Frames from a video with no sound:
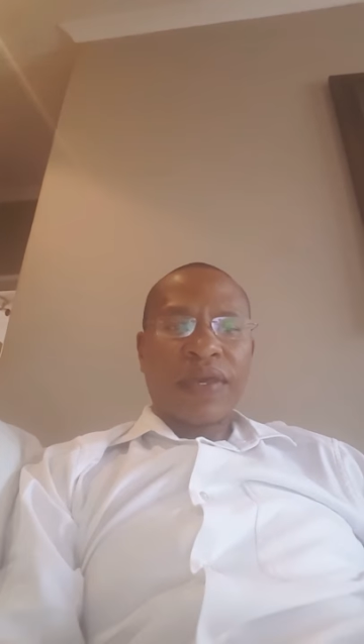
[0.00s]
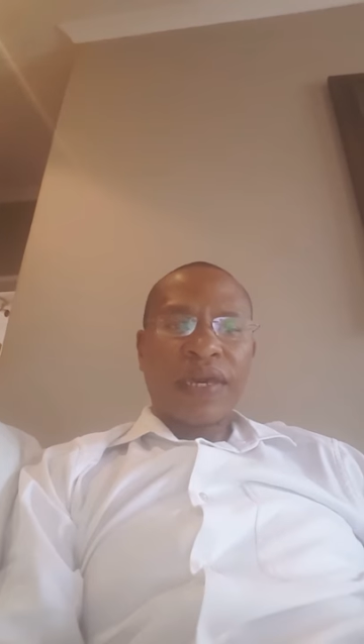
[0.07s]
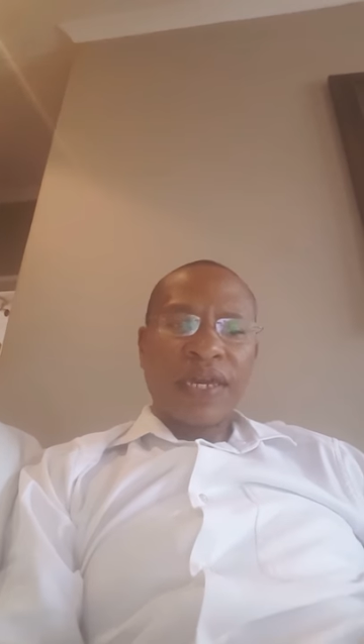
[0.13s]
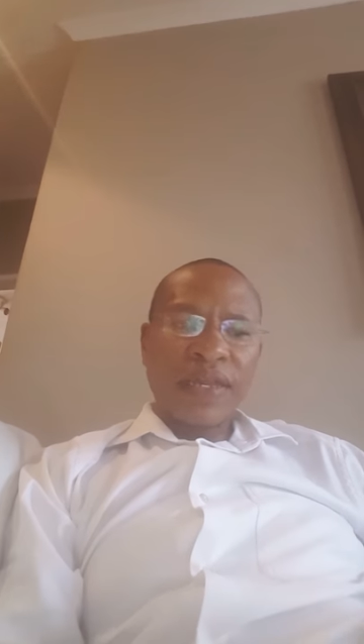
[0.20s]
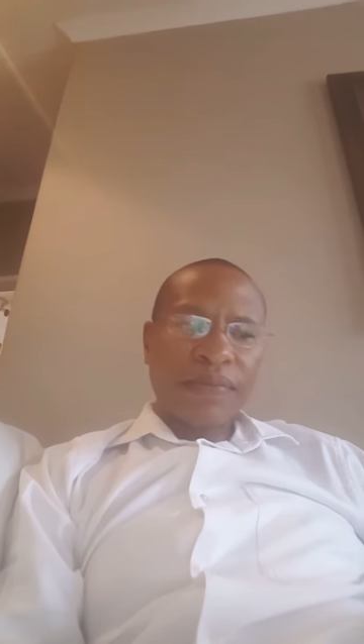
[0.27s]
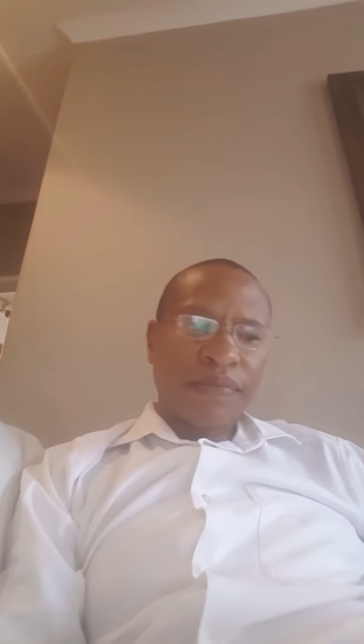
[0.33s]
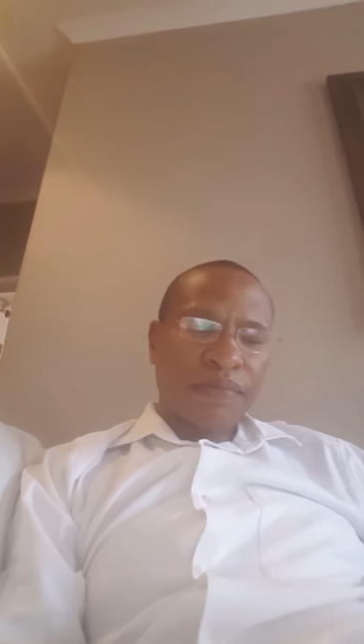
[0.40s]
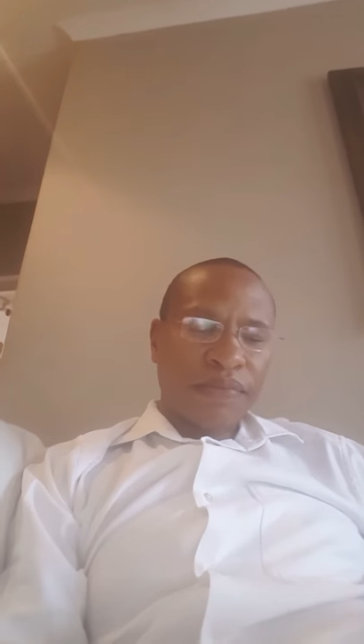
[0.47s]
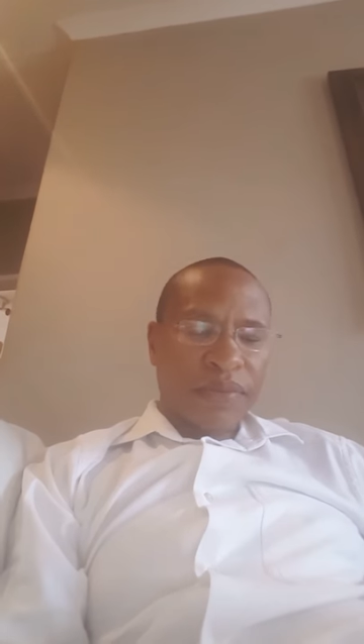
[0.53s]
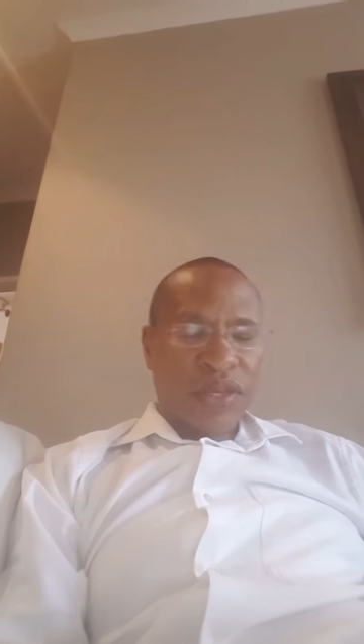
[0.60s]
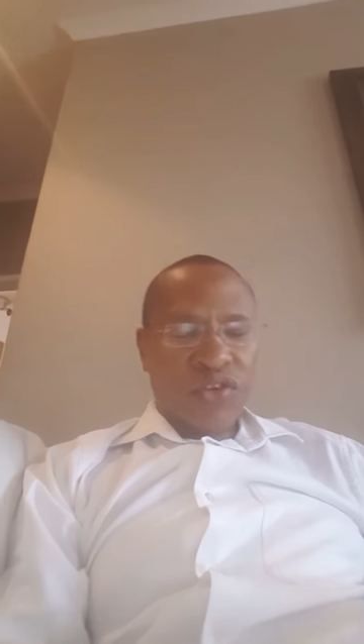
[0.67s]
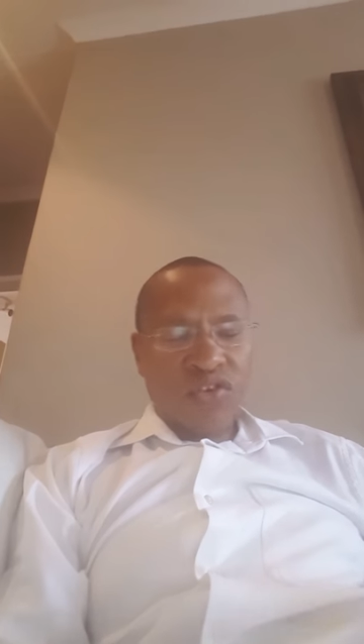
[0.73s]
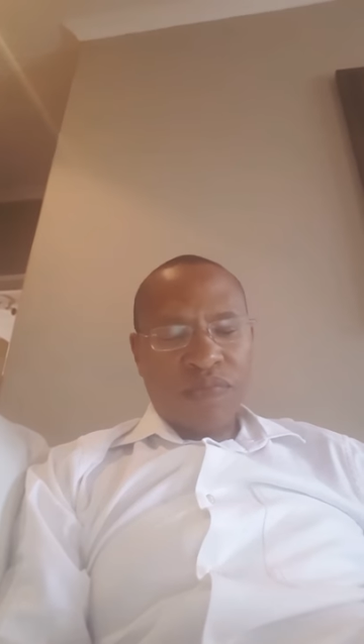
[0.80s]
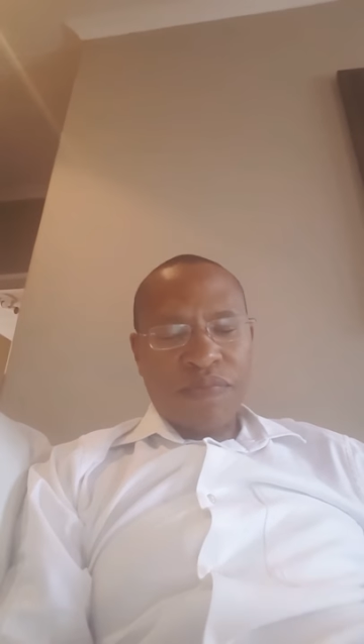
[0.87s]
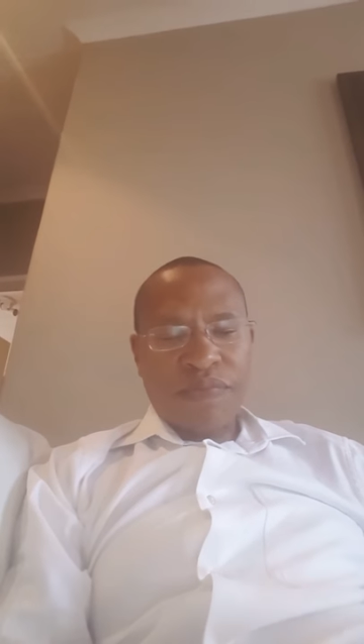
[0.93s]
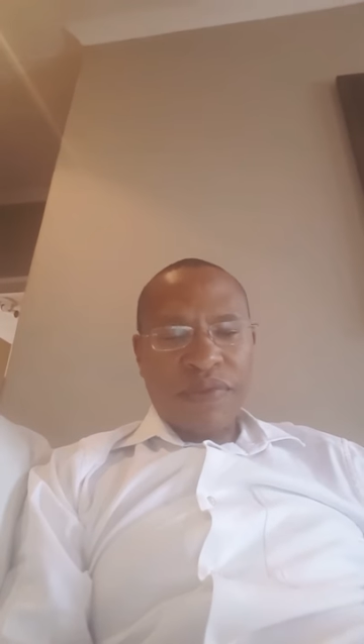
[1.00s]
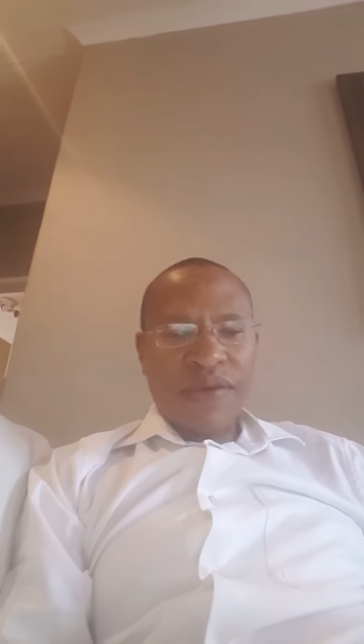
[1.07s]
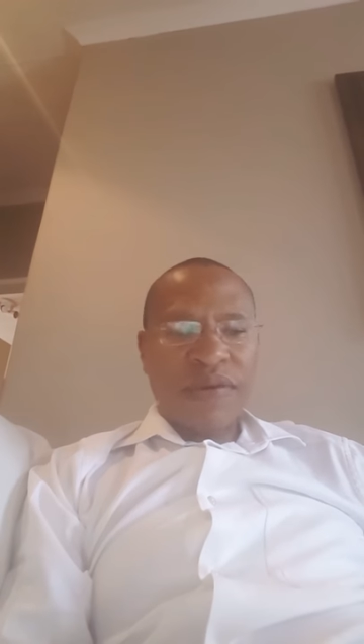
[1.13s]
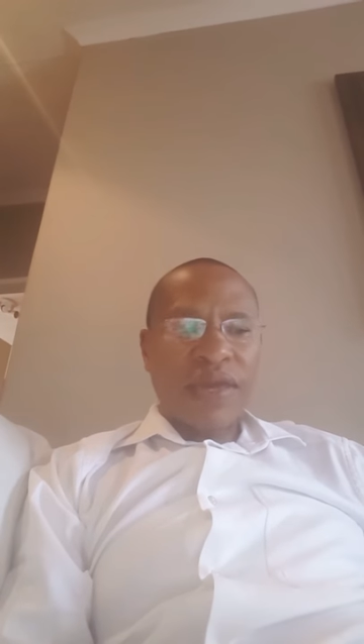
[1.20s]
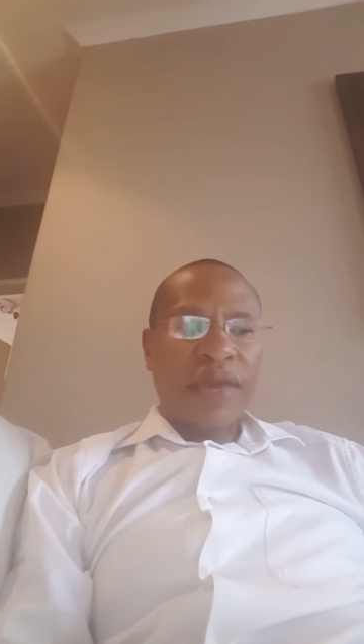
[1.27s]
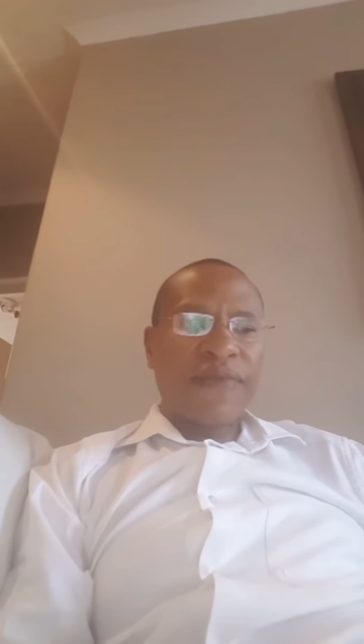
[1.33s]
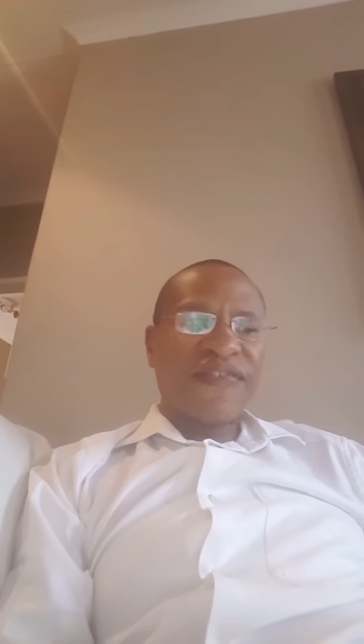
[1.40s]
And,
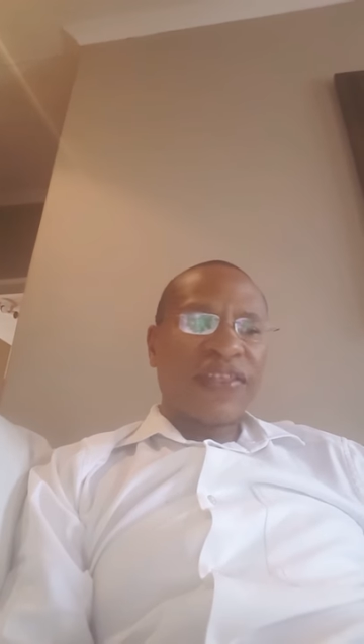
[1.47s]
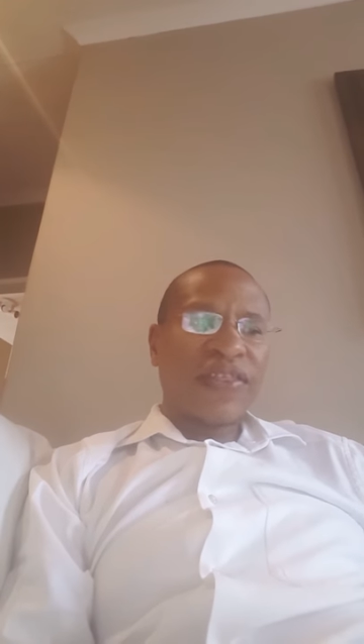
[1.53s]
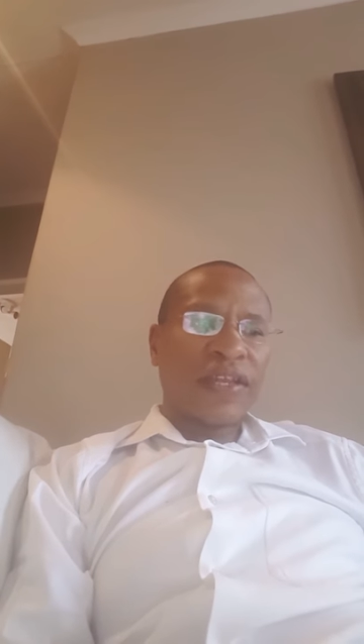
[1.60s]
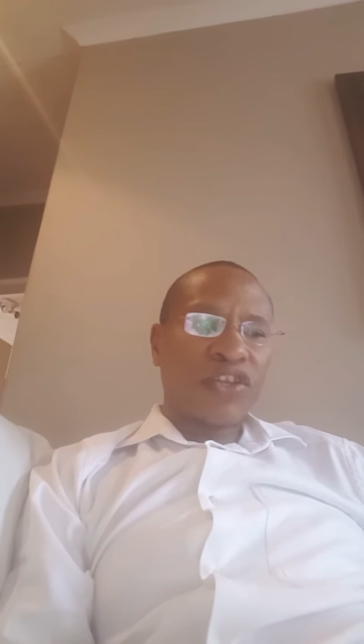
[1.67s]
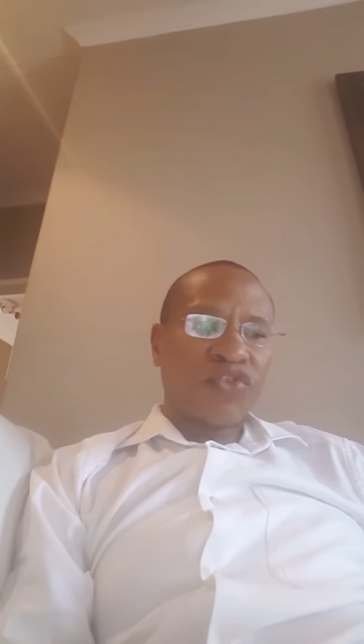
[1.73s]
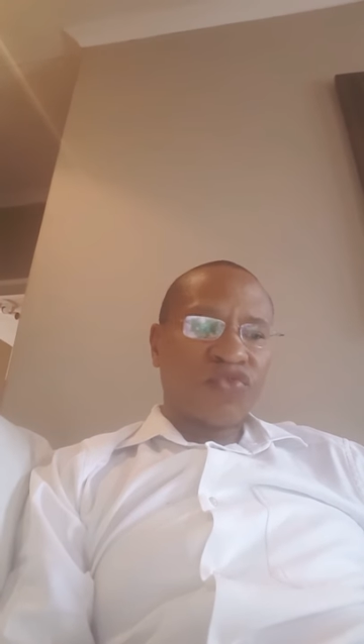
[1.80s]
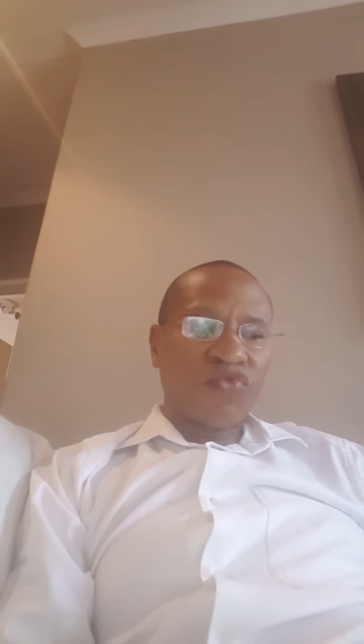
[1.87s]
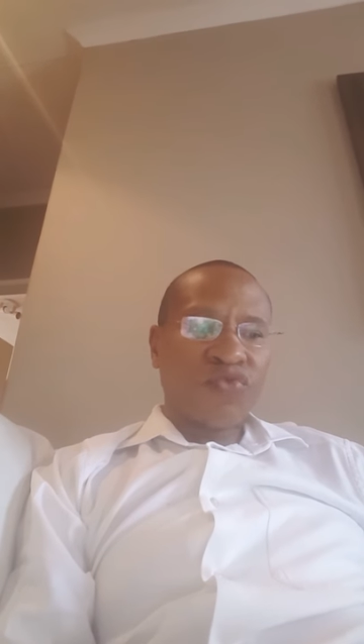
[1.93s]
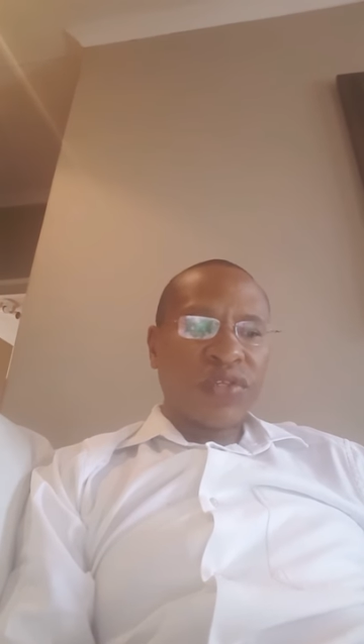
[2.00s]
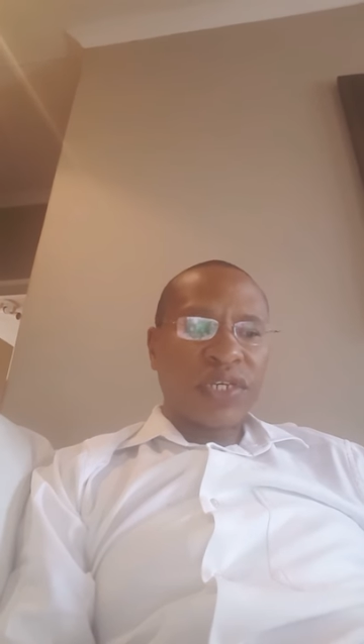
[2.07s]
maybe even the do's